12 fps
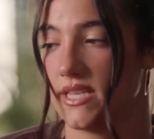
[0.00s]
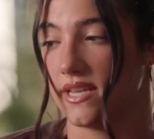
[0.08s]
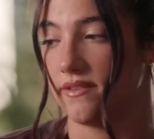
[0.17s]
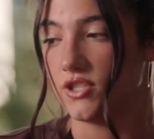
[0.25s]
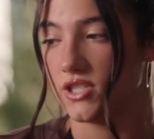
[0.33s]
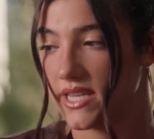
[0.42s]
it's
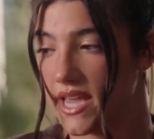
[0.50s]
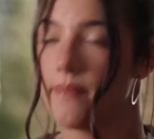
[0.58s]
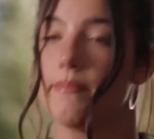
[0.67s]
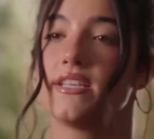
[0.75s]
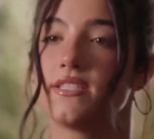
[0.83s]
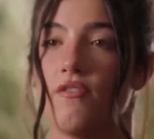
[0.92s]
how to
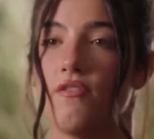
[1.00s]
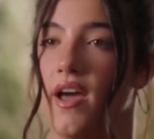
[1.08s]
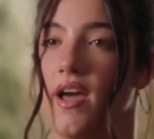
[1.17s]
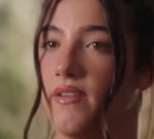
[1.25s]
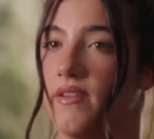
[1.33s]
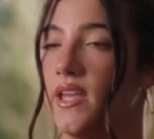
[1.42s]
get that
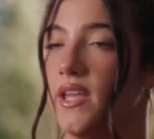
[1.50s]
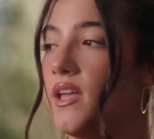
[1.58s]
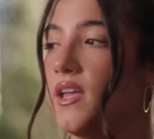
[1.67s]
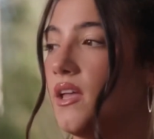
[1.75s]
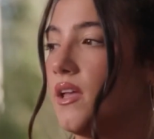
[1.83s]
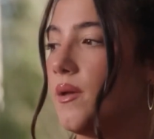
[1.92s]
bag.
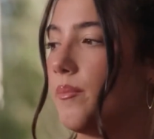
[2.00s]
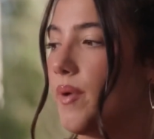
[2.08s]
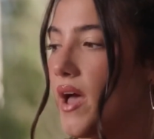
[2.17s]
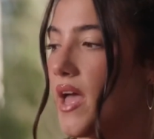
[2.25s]
None of